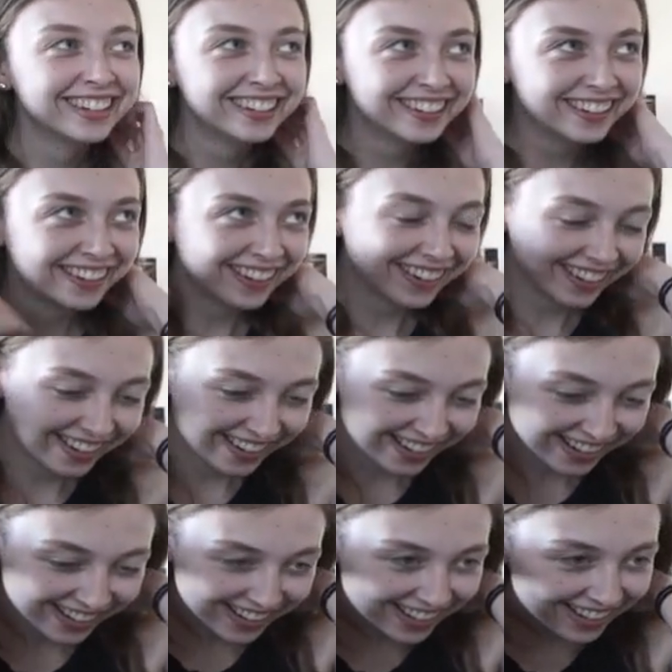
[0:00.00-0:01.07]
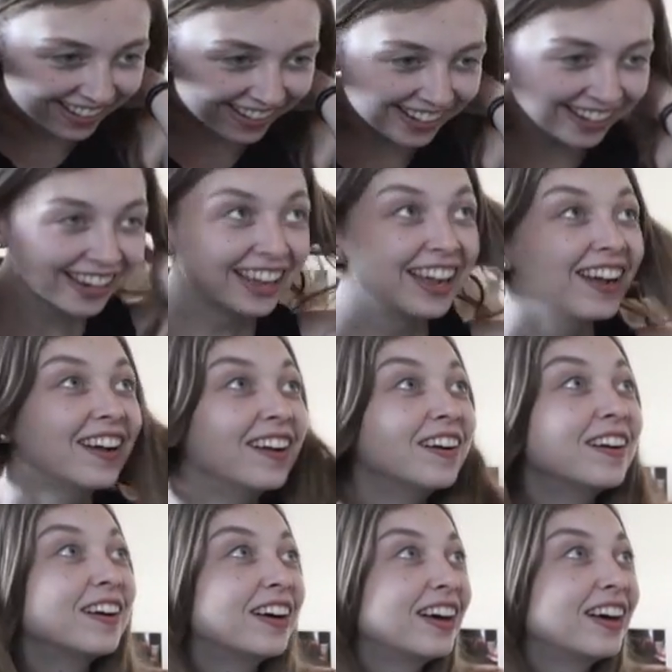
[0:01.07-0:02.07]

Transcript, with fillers: It's like 10 years to do it. You're just doing the